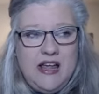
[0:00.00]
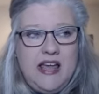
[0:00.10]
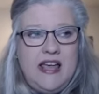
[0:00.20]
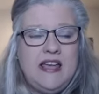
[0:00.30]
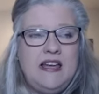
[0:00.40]

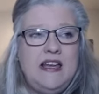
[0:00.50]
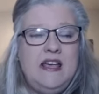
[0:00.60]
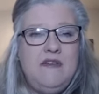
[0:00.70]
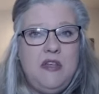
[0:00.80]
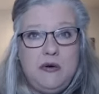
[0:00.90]
It,
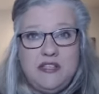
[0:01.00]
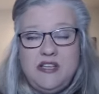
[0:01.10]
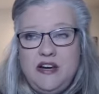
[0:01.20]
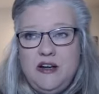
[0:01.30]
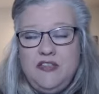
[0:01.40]
even though it's
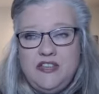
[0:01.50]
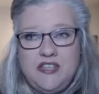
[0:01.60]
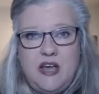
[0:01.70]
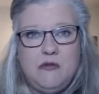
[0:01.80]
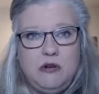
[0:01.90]
sitting on the
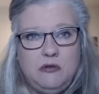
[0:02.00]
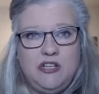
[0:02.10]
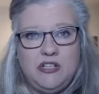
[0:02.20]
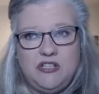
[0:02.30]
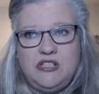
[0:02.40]
sacral,
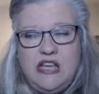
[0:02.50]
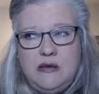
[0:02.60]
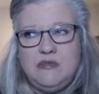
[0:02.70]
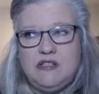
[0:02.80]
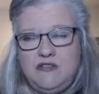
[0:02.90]
which
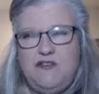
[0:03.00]
seems,